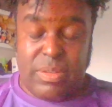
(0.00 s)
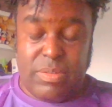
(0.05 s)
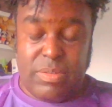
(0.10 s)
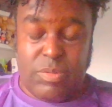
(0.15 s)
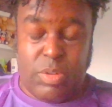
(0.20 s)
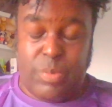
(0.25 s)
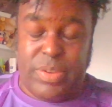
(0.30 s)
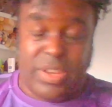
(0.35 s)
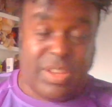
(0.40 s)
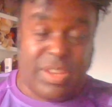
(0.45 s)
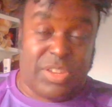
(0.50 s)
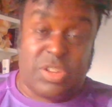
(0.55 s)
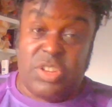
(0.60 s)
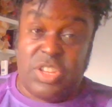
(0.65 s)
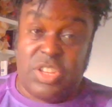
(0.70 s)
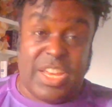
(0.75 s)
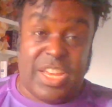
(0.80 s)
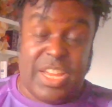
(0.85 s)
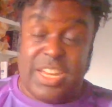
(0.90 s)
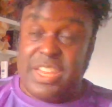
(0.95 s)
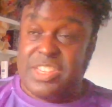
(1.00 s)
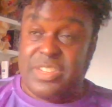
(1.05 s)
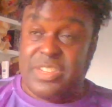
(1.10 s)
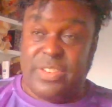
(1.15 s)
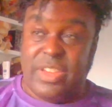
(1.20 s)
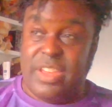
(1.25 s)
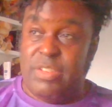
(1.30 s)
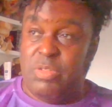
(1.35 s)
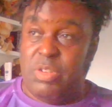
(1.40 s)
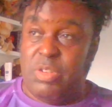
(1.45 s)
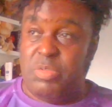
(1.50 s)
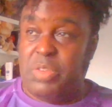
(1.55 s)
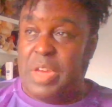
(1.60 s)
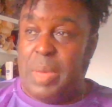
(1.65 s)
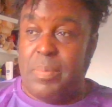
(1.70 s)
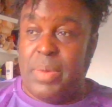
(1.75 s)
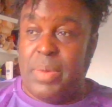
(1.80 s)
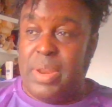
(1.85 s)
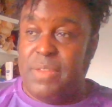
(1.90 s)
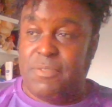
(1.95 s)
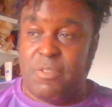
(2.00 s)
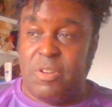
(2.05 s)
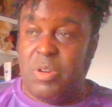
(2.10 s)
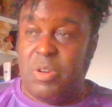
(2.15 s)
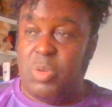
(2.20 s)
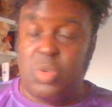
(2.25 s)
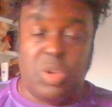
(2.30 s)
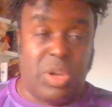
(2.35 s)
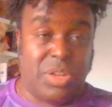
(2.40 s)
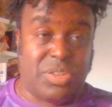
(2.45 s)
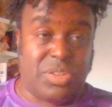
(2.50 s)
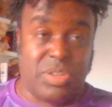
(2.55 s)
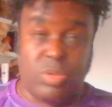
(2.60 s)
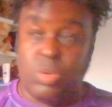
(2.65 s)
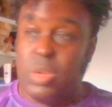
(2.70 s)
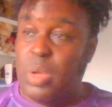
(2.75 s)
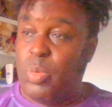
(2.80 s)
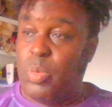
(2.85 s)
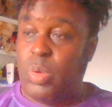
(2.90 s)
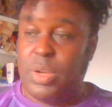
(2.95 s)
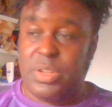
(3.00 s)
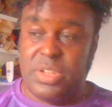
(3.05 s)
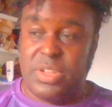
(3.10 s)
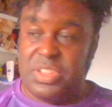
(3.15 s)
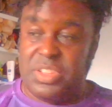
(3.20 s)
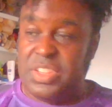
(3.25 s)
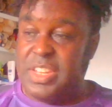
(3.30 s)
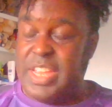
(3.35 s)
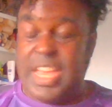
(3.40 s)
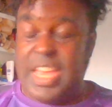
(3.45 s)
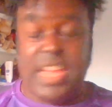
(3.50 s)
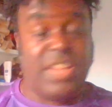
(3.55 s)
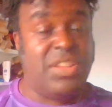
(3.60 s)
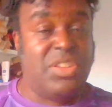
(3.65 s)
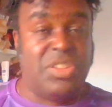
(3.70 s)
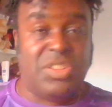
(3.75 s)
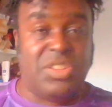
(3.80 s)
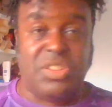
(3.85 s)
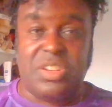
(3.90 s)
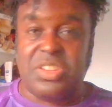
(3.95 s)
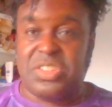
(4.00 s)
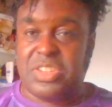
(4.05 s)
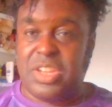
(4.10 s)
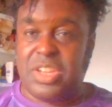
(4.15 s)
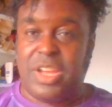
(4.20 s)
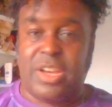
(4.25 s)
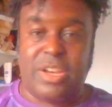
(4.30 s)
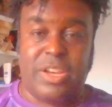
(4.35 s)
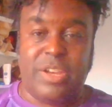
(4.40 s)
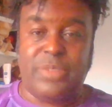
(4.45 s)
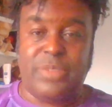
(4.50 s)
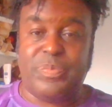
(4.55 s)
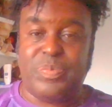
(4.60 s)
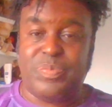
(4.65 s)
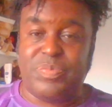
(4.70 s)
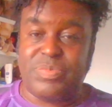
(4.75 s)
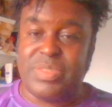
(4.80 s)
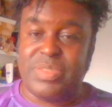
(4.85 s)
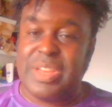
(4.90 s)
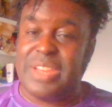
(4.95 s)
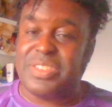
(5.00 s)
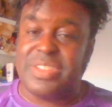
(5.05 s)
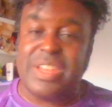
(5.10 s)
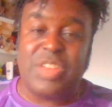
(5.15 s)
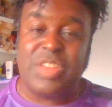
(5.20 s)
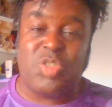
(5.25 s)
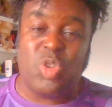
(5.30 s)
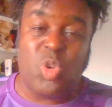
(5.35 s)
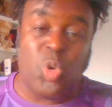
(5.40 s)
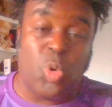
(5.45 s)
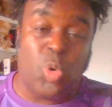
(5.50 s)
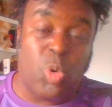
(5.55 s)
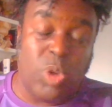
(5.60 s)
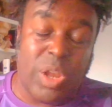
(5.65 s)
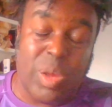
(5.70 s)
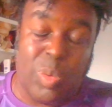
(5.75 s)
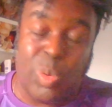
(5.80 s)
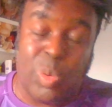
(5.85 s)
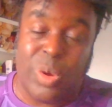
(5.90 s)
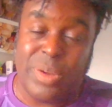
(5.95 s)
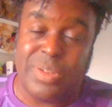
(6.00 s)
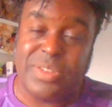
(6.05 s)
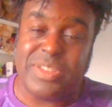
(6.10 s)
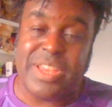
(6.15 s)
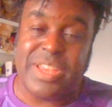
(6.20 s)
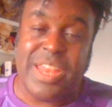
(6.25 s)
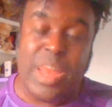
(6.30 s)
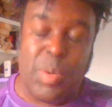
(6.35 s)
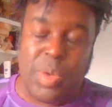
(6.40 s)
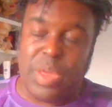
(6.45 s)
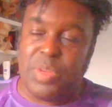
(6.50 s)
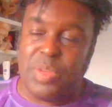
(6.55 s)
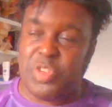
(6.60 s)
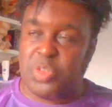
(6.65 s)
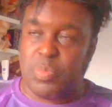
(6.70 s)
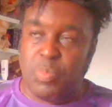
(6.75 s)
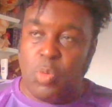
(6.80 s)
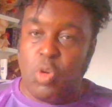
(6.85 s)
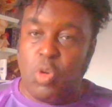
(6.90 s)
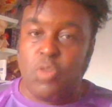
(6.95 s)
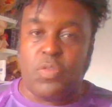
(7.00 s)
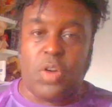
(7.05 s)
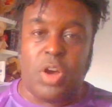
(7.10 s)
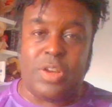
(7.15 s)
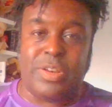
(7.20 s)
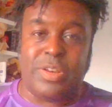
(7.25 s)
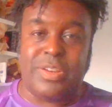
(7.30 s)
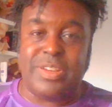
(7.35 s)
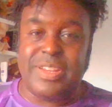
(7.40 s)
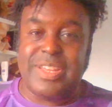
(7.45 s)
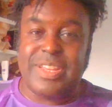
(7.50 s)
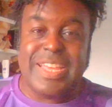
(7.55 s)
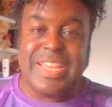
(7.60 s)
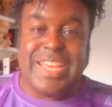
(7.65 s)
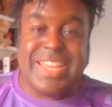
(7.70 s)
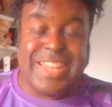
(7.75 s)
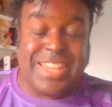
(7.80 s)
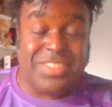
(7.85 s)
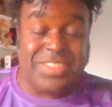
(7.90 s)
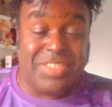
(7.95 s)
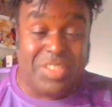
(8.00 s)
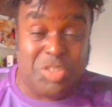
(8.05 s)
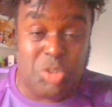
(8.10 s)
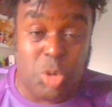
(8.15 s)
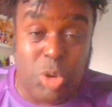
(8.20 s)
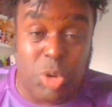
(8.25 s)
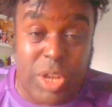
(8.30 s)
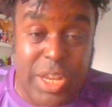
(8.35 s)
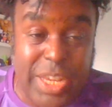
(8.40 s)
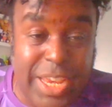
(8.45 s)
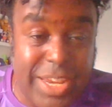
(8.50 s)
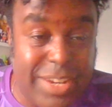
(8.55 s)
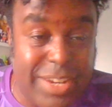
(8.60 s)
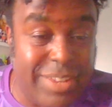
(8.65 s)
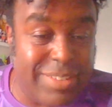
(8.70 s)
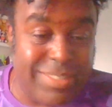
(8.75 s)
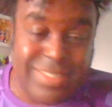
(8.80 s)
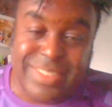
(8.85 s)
Well, I mean, I couldn't care less about whether we get money for it or not. All I want is an end to the saga. That's literally all I want. And then we can just move on. That's literally all I need.